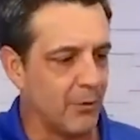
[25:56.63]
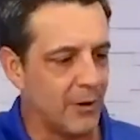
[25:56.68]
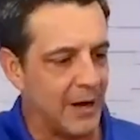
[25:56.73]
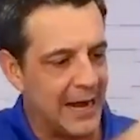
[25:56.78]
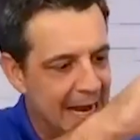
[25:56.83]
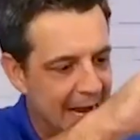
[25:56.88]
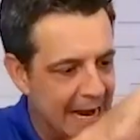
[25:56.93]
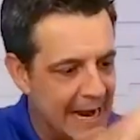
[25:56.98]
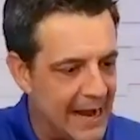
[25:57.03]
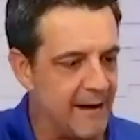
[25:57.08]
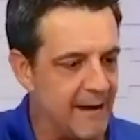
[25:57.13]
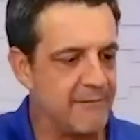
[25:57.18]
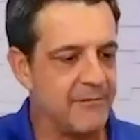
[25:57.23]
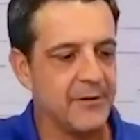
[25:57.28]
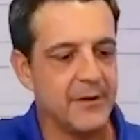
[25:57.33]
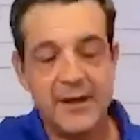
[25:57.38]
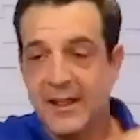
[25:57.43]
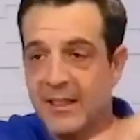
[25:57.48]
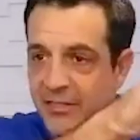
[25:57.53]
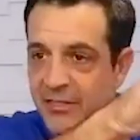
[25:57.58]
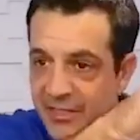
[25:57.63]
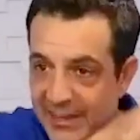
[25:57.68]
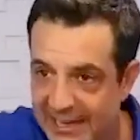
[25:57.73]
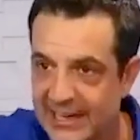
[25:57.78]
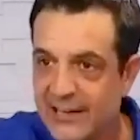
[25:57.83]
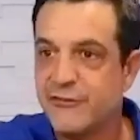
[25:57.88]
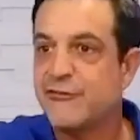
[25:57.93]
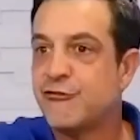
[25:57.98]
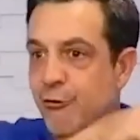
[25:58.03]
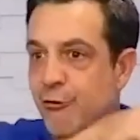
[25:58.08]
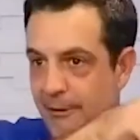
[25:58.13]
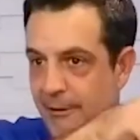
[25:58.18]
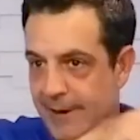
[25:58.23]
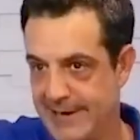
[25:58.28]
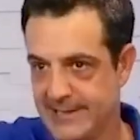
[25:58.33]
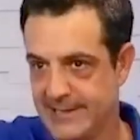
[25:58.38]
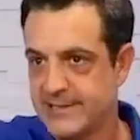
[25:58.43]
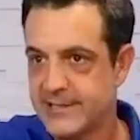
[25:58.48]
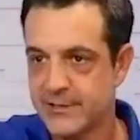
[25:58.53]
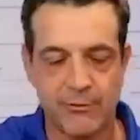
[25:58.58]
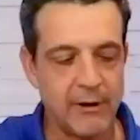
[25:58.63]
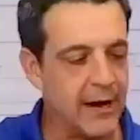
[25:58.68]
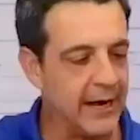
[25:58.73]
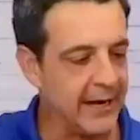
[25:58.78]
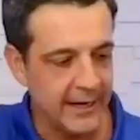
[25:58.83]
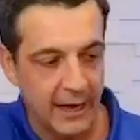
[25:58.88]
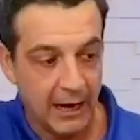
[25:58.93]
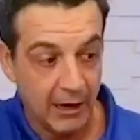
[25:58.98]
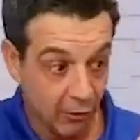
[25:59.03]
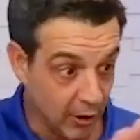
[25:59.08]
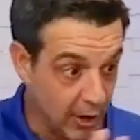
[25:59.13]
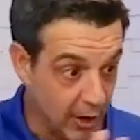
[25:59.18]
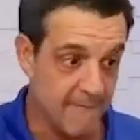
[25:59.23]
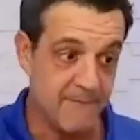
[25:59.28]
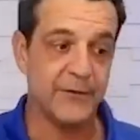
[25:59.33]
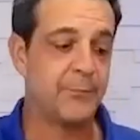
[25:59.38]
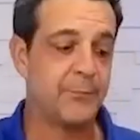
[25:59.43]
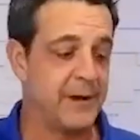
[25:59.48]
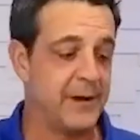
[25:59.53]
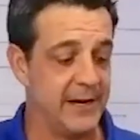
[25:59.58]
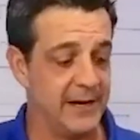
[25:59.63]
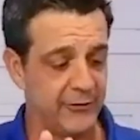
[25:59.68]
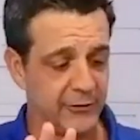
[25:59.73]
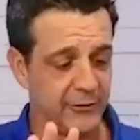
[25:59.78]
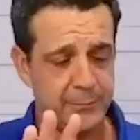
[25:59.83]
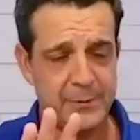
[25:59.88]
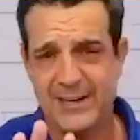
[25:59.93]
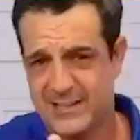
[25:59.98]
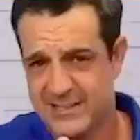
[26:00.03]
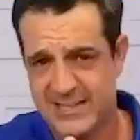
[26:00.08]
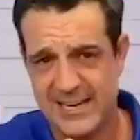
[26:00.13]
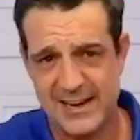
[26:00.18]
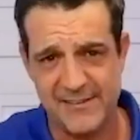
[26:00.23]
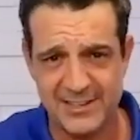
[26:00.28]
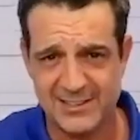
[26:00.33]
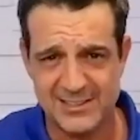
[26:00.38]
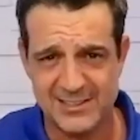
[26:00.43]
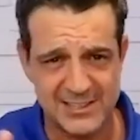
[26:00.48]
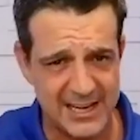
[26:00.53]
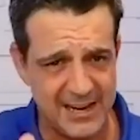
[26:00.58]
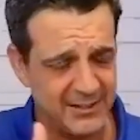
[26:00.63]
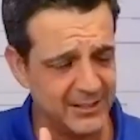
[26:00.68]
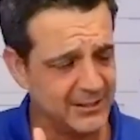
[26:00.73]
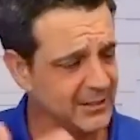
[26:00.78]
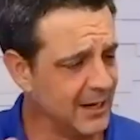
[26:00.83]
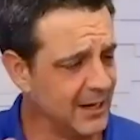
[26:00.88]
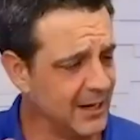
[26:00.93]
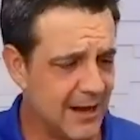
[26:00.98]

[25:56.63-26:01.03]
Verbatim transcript: Have these traits, right? And I love this page. It's page 77.